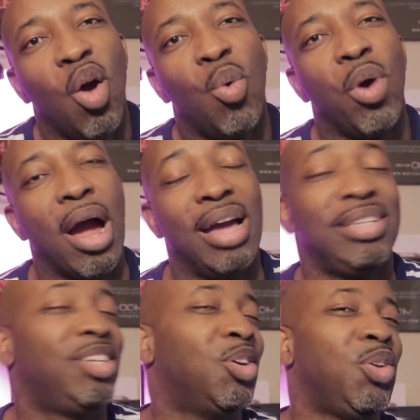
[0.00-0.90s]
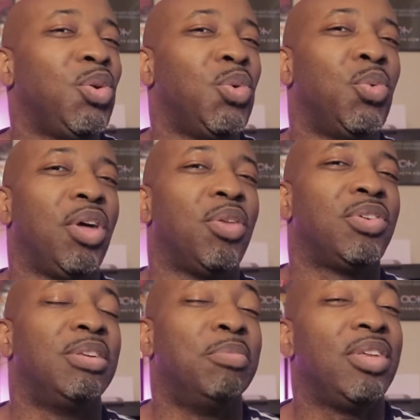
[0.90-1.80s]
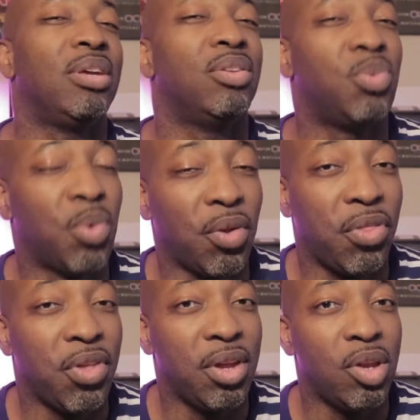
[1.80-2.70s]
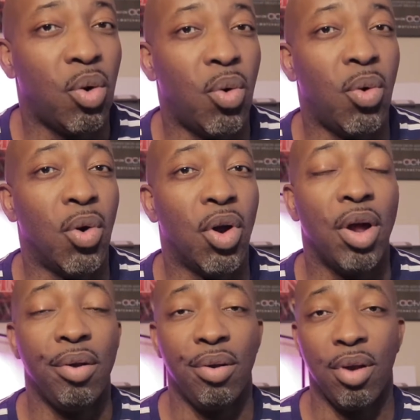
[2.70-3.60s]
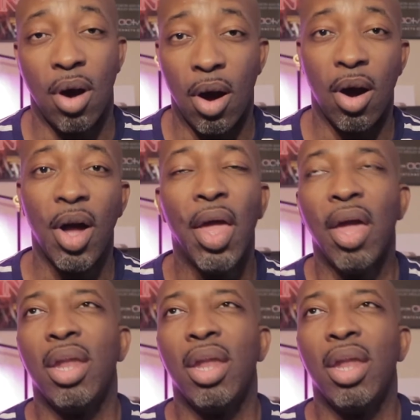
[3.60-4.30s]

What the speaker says: where I tell you whether something is worth it or not.